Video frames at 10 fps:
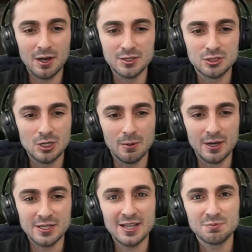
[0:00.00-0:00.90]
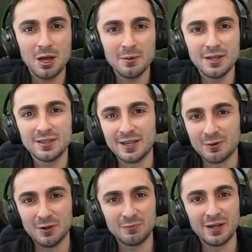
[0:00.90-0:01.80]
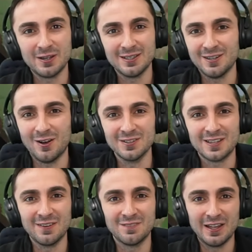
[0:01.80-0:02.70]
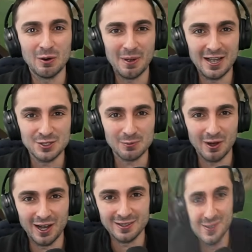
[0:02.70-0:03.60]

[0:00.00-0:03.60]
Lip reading: so much. That's probably like one of my all-time favorite Magic mods.